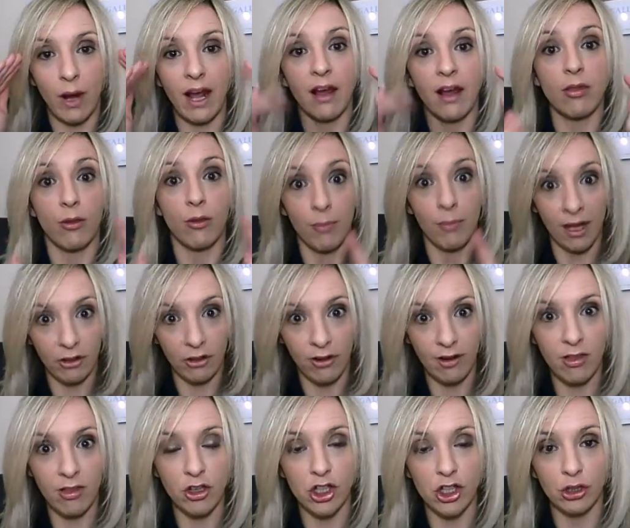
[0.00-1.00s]
I do my
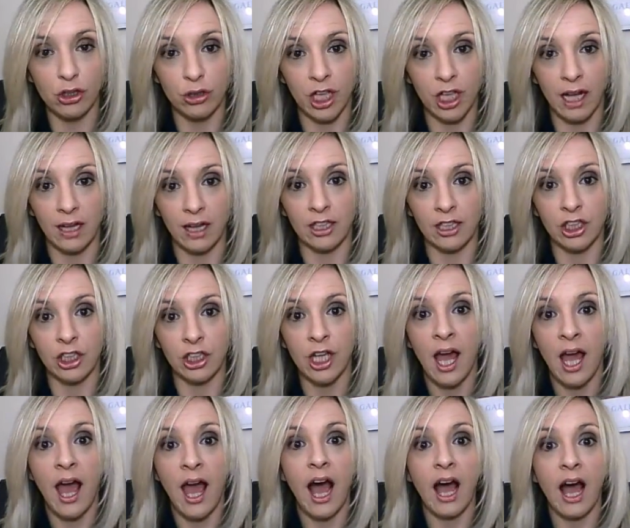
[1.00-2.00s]
gratitude challenge.
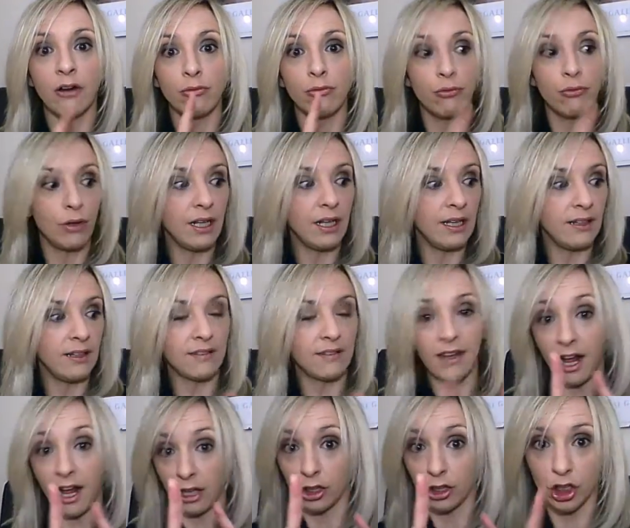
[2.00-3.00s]
I read,
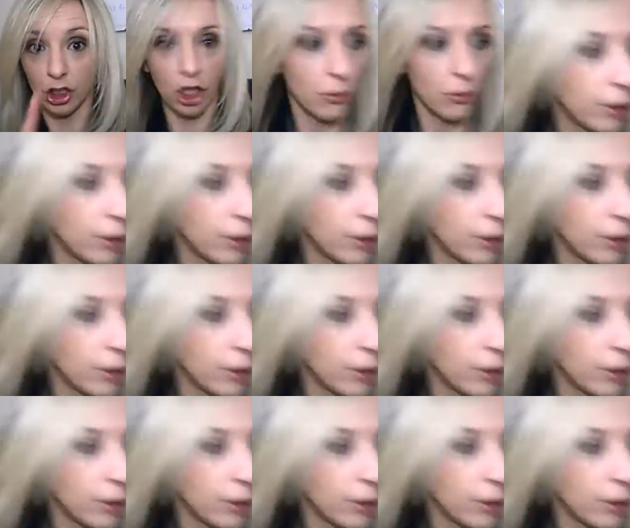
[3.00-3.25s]
I'll show